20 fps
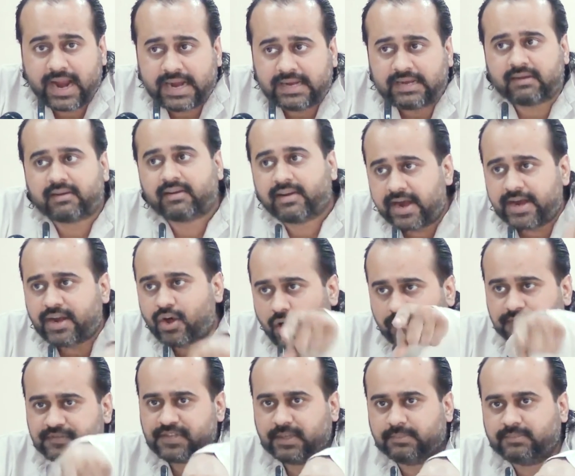get rid
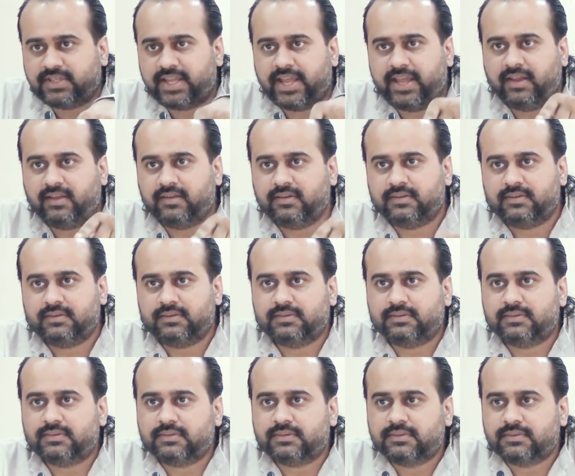of something.
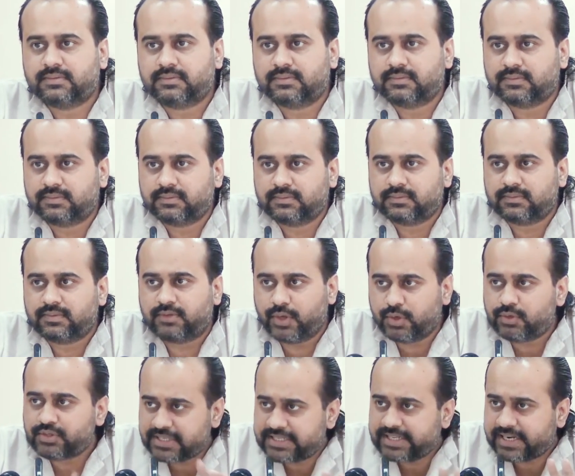
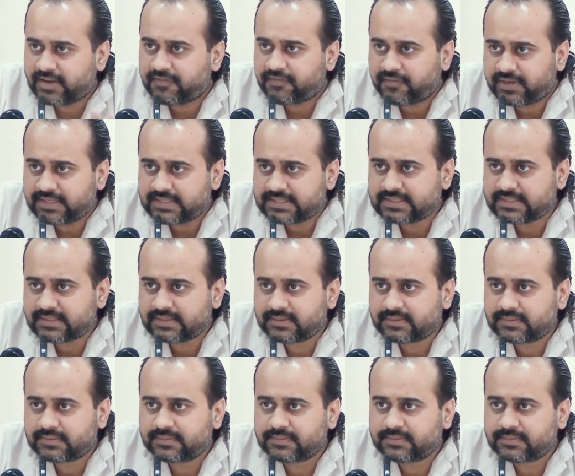Do you see the difference?